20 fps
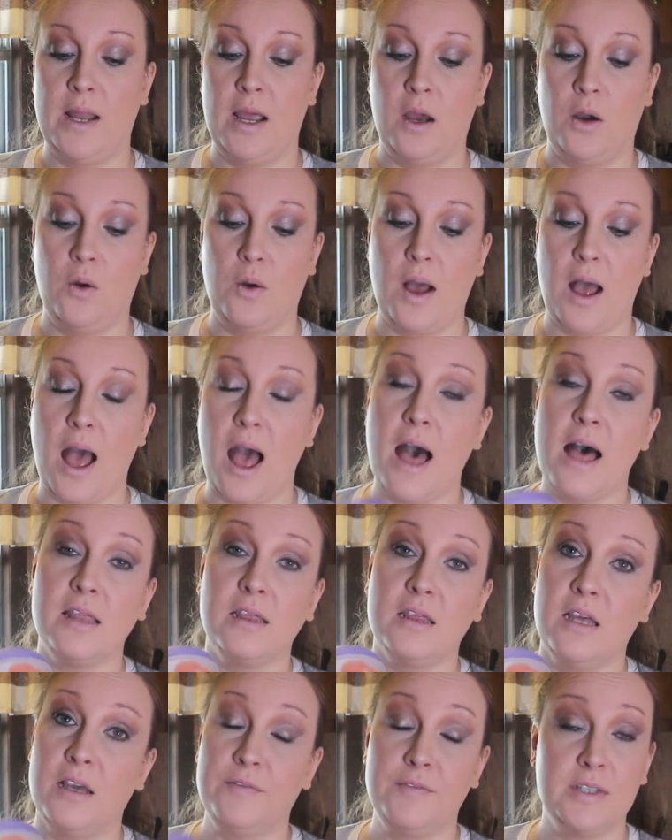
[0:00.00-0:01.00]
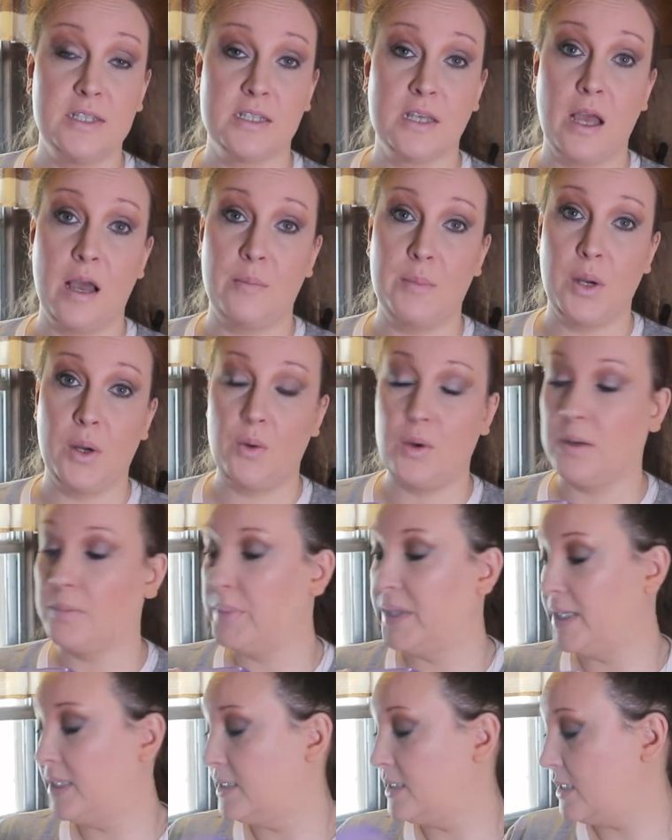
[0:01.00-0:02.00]
Now I love this combo on
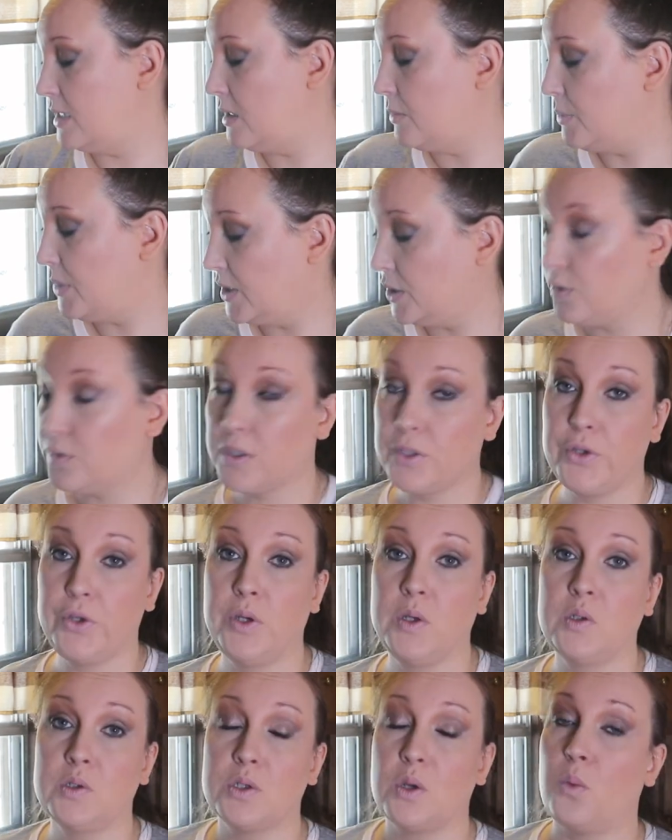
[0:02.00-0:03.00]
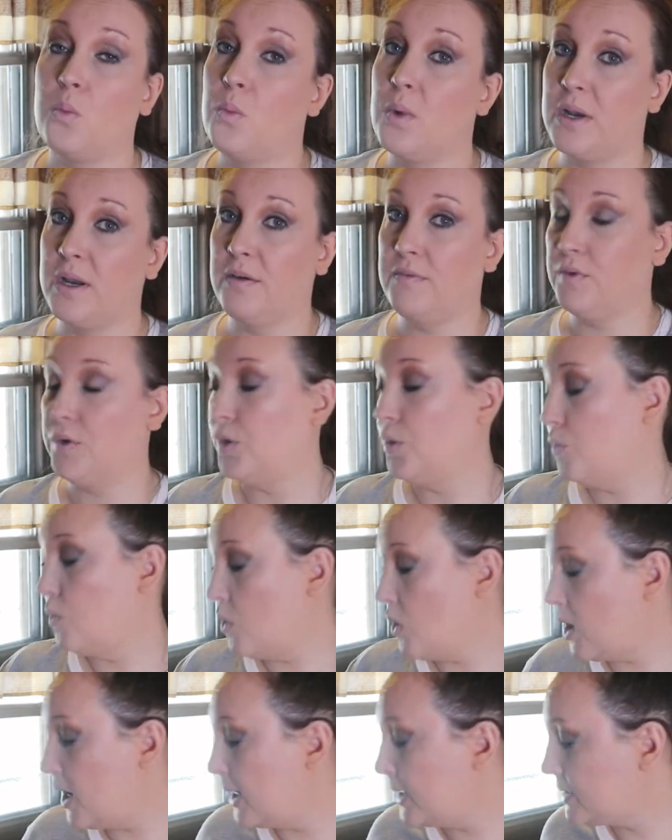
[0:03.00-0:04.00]
pizza, but you can use whatever you
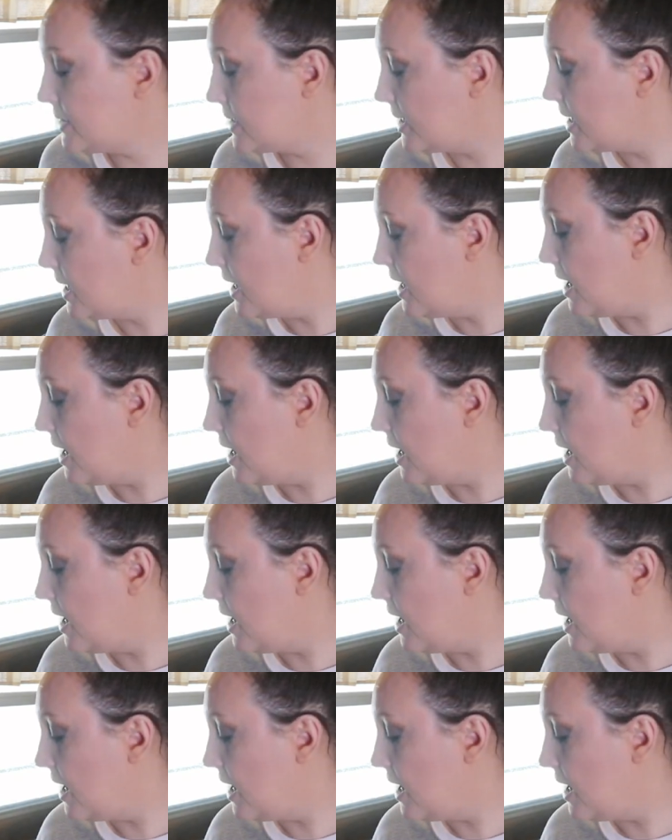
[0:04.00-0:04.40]
want.